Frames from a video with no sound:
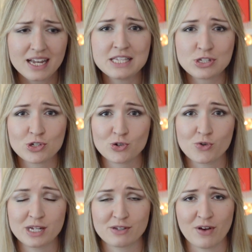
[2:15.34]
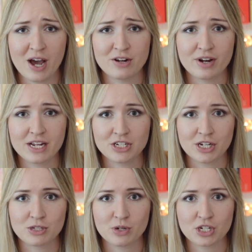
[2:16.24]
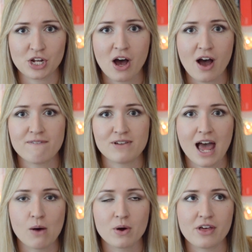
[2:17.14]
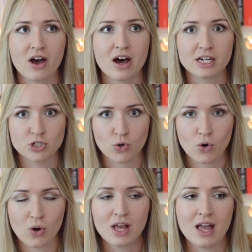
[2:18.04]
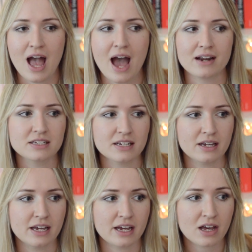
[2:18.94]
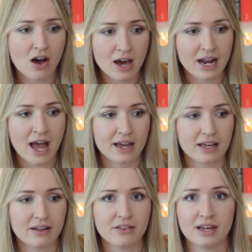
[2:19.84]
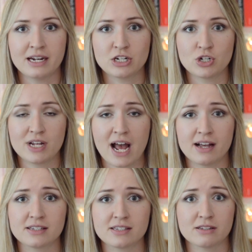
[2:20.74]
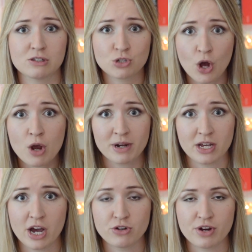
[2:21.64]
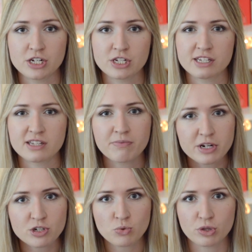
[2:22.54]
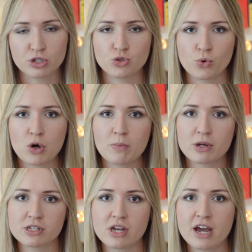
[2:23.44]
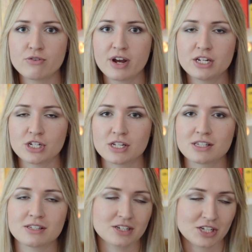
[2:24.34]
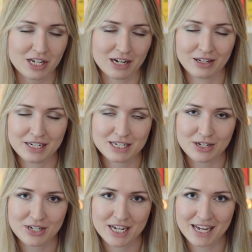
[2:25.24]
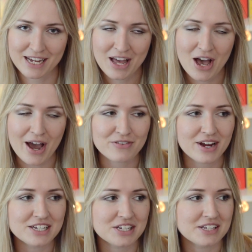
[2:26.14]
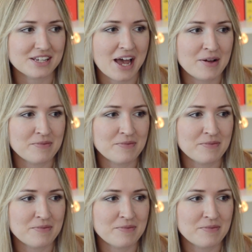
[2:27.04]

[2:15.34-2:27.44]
Insta stories of hydrangeas, which are a flower that I adore. And Carnac literally has so many hydrangeas. There's something to do with the soil, because hydrangeas, just a little interlude here, hydrangeas